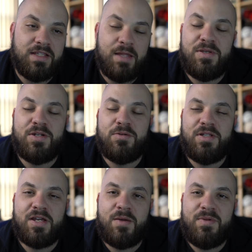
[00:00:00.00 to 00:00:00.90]
let me know in
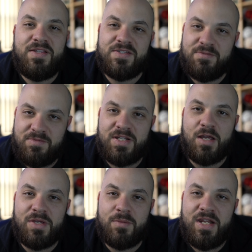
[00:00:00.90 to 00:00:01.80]
the comments and tell
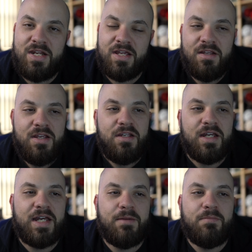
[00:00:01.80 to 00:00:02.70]
me I'm an idiot.
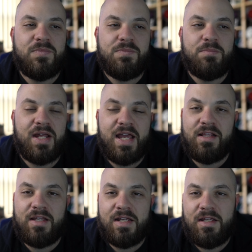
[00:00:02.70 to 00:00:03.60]
But I
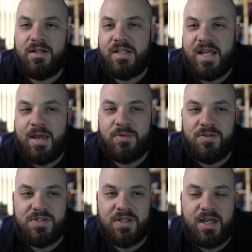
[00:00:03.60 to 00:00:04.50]
landed on the
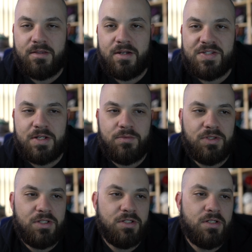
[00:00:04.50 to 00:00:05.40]
Atmos. I thought it sounded
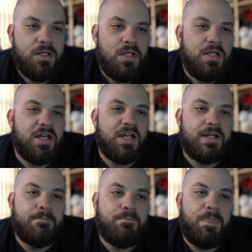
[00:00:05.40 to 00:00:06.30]
really good.
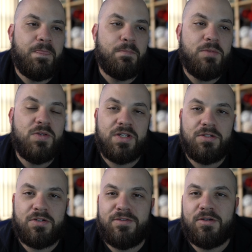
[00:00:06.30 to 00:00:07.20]
The
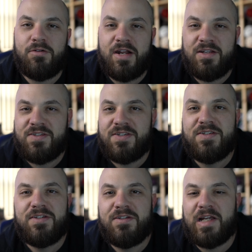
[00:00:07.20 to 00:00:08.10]
music during the credits
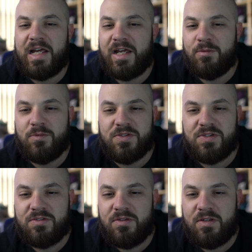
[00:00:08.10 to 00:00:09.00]

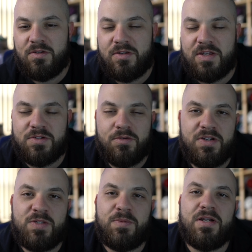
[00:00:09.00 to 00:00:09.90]
was as
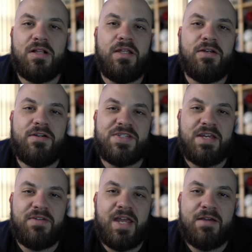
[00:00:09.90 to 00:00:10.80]
crisp and clear as
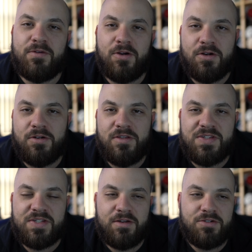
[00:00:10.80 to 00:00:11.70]
I've ever heard
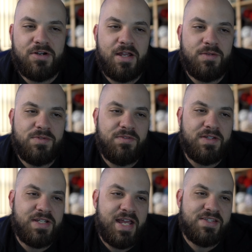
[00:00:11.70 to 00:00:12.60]
this soundtrack. It was
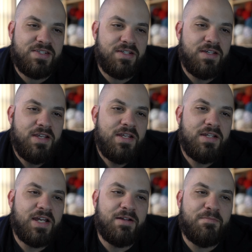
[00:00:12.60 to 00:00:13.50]
fantastic.
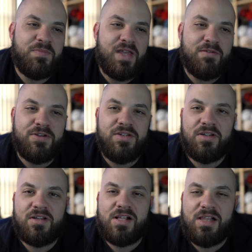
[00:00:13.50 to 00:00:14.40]
Every
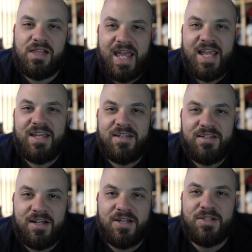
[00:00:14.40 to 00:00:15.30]
clank
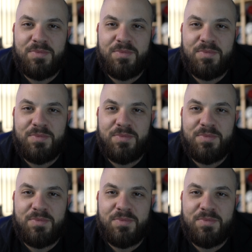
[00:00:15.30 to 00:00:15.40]
on the